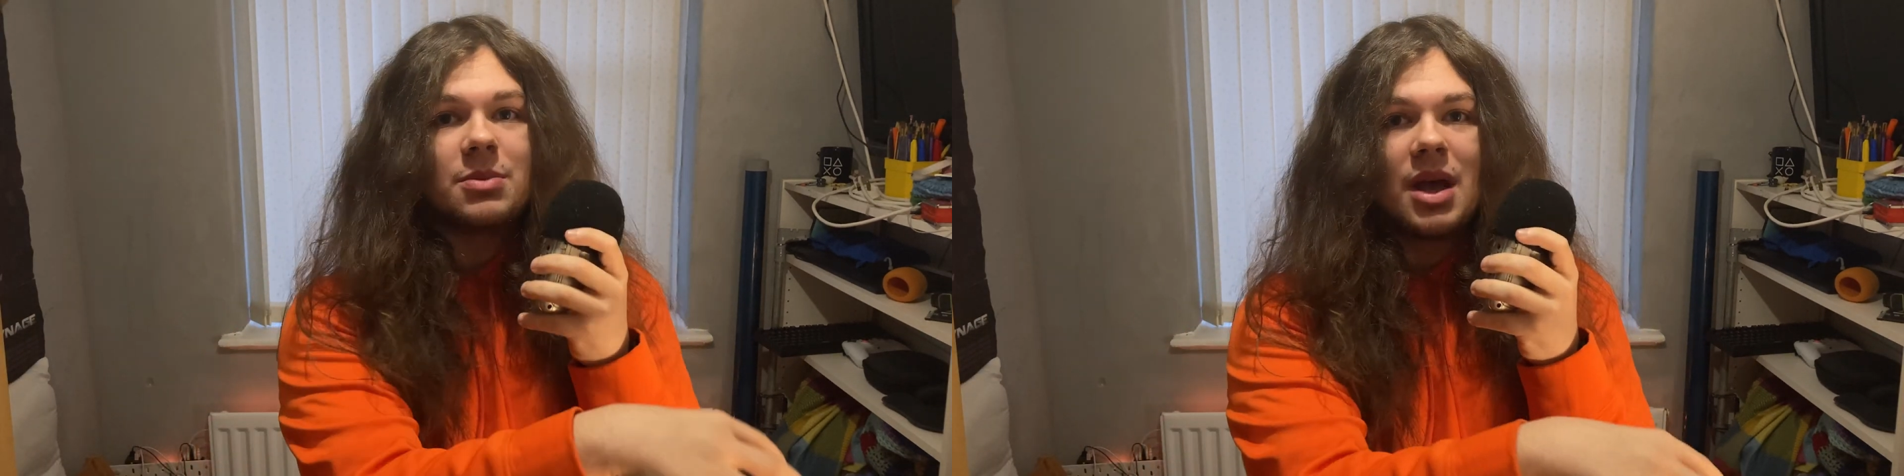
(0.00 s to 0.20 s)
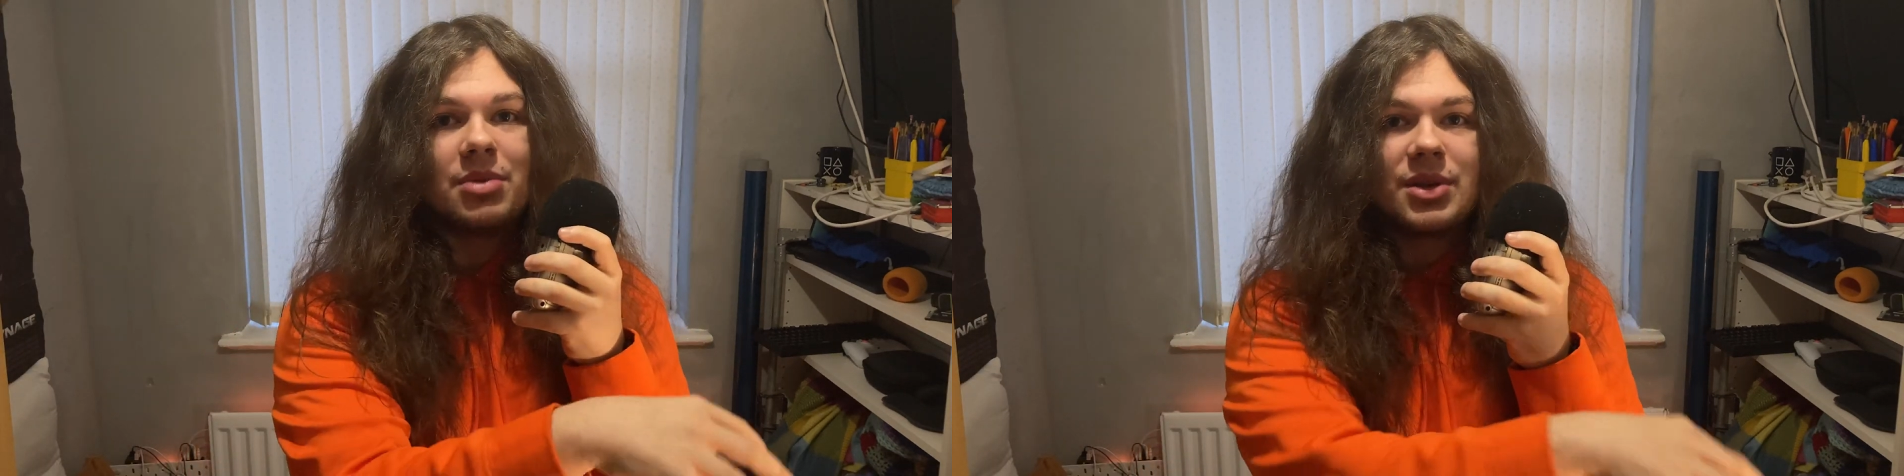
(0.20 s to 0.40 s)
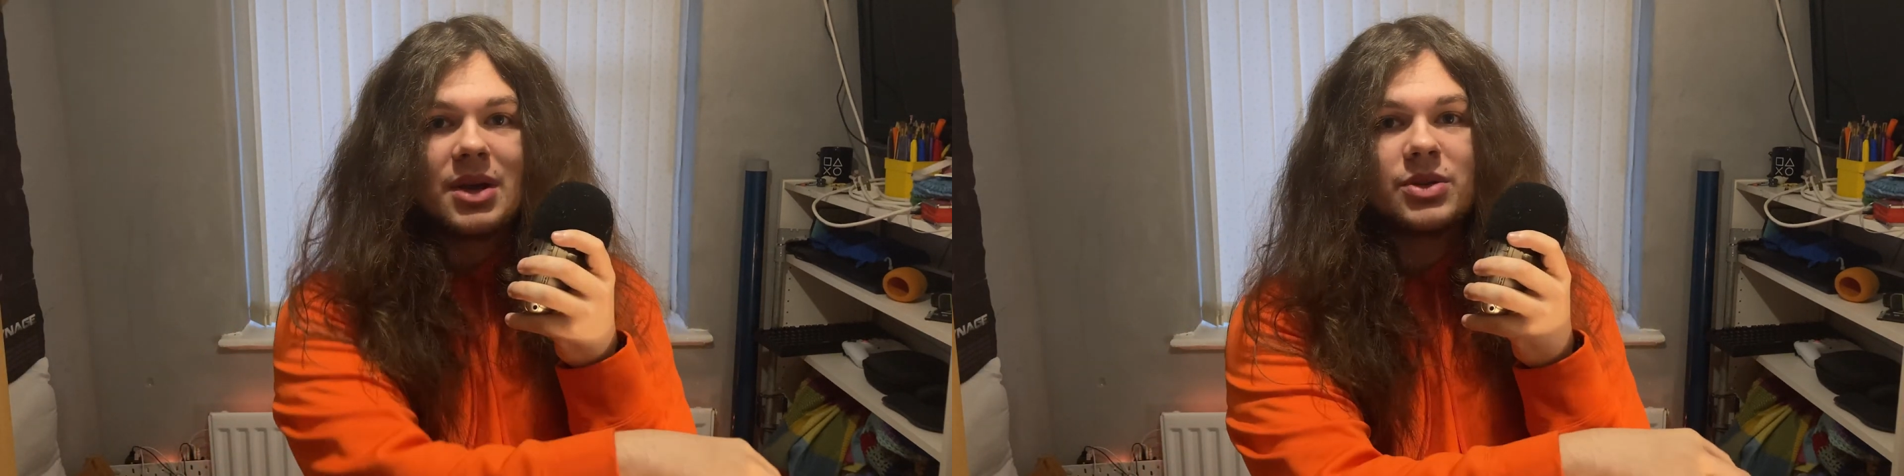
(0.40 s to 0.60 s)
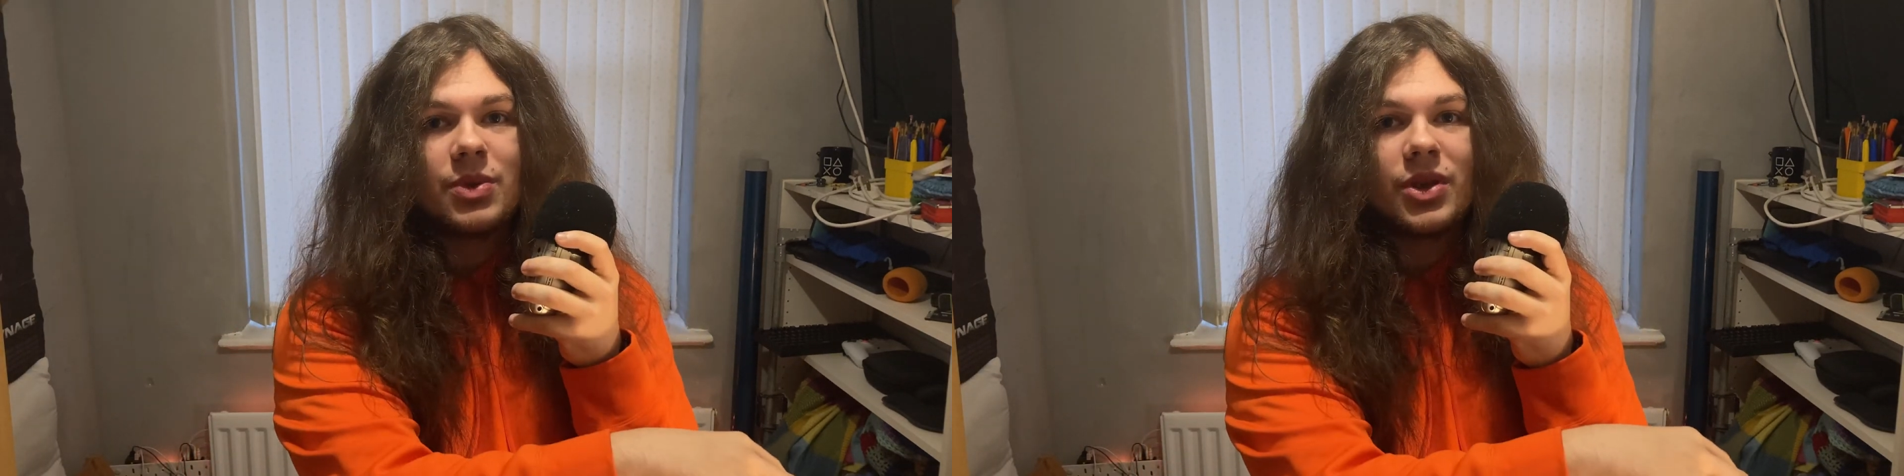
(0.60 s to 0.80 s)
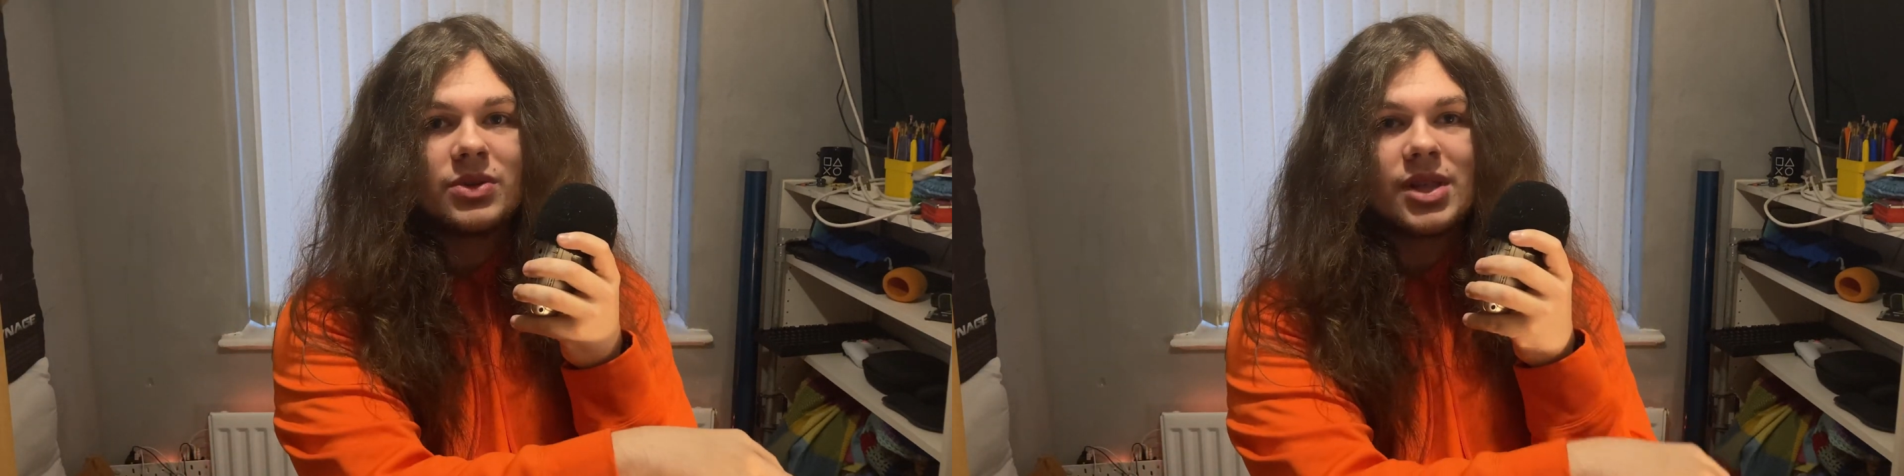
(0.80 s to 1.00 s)
be able to mess
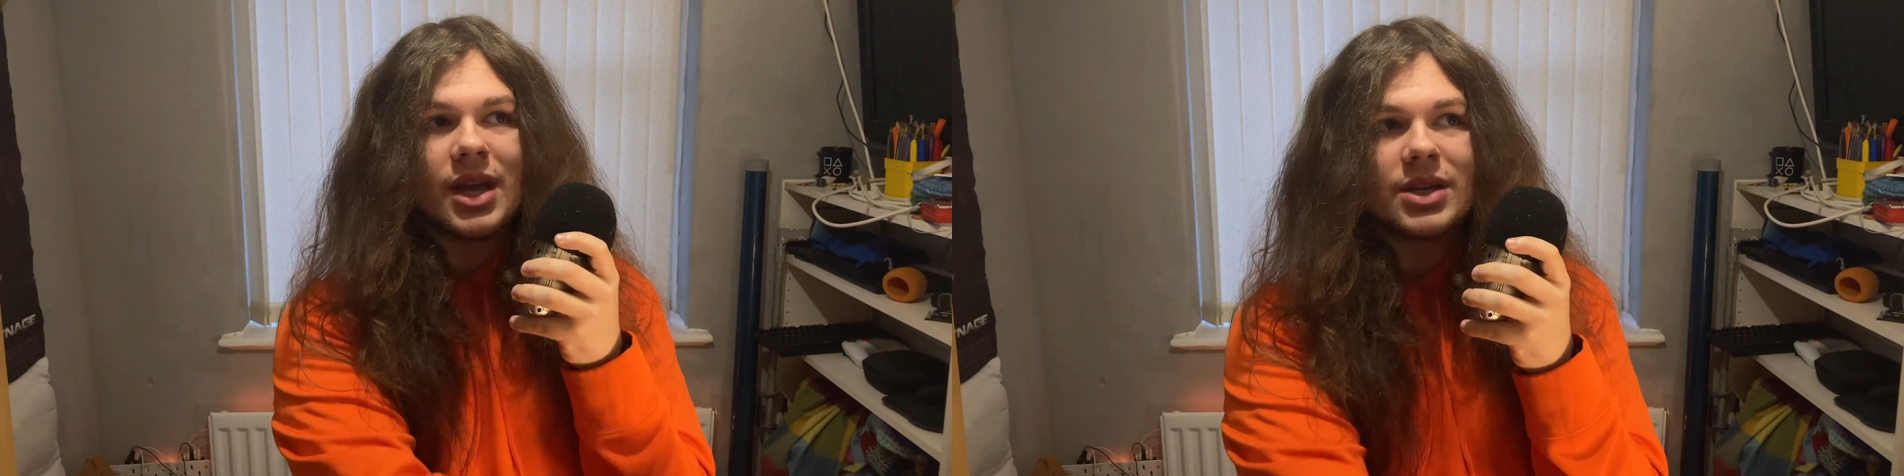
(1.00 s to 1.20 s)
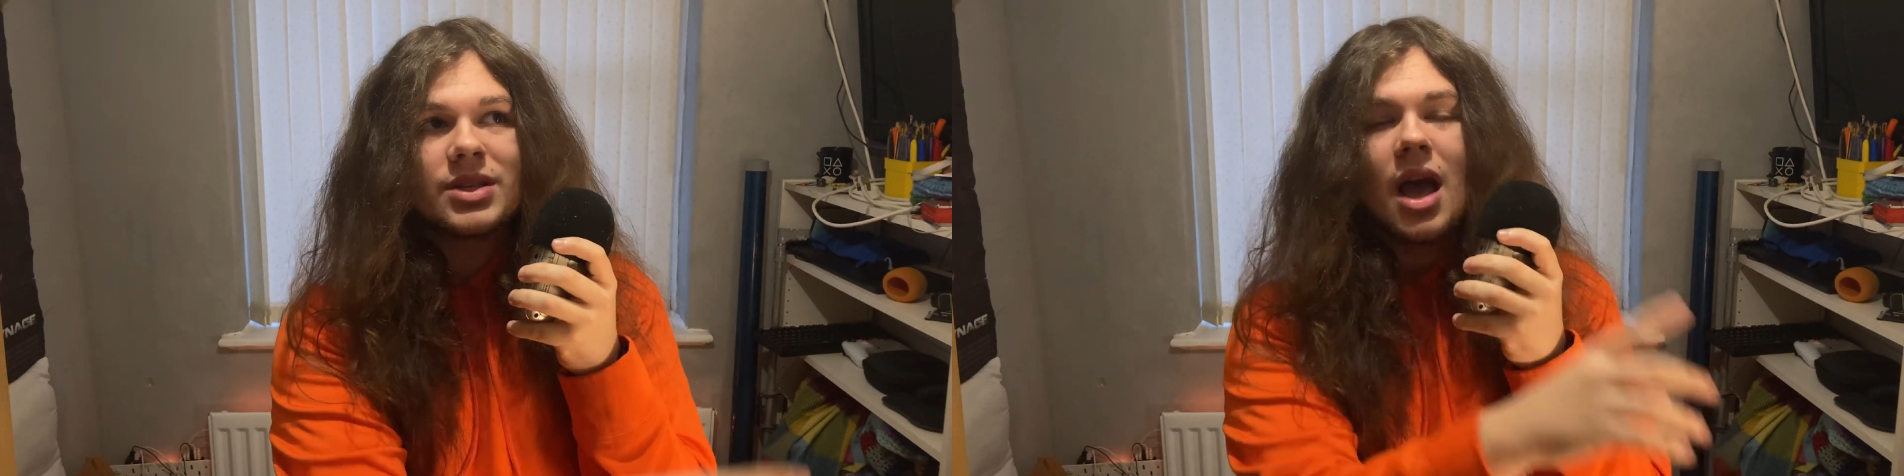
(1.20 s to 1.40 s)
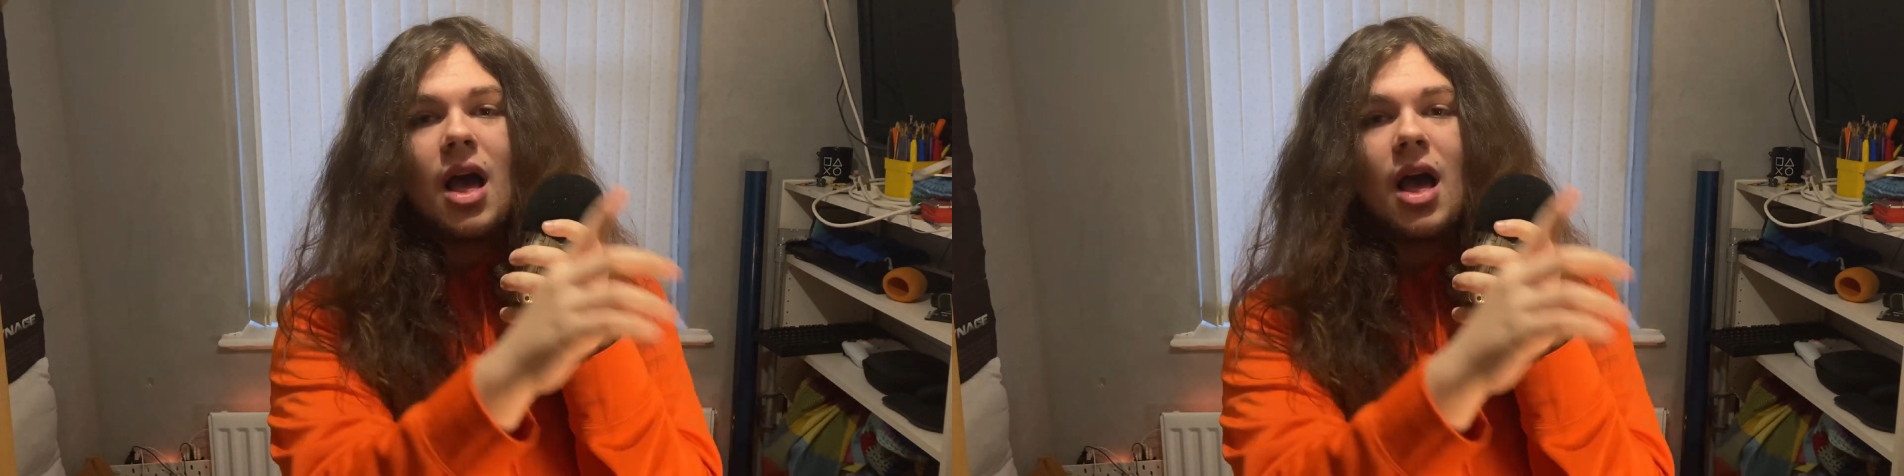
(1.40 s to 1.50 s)
with those things,